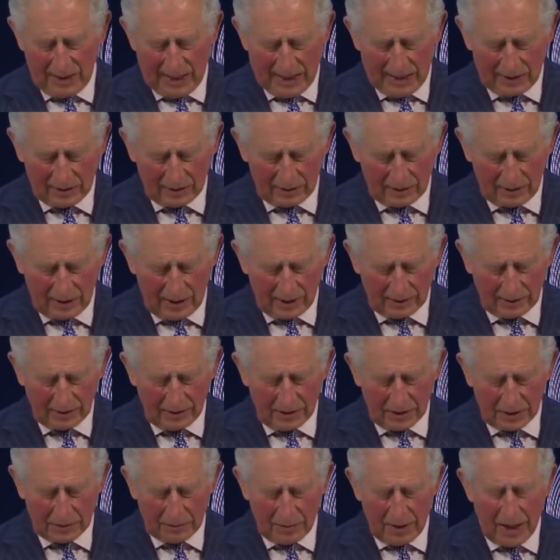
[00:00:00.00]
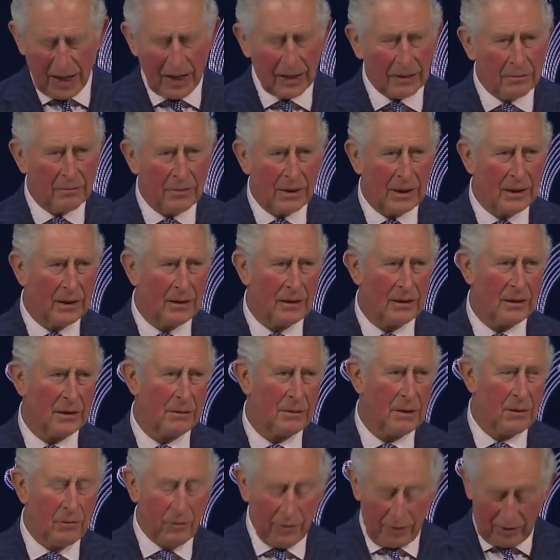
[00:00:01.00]
that has inspired me
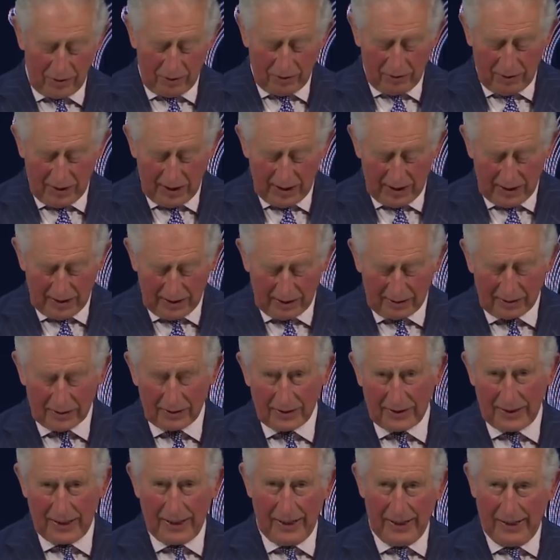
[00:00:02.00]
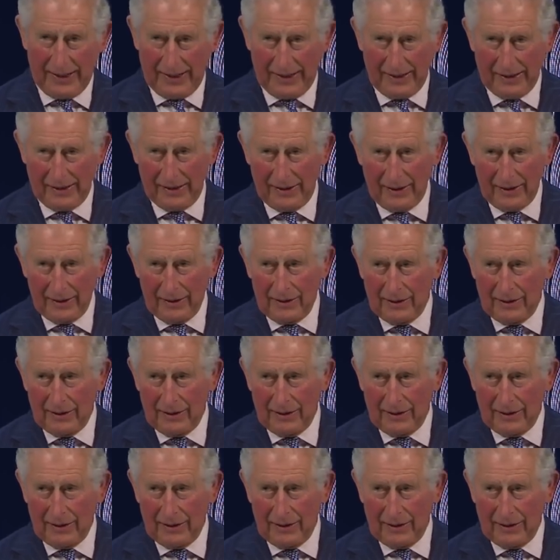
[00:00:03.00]
to be with you here today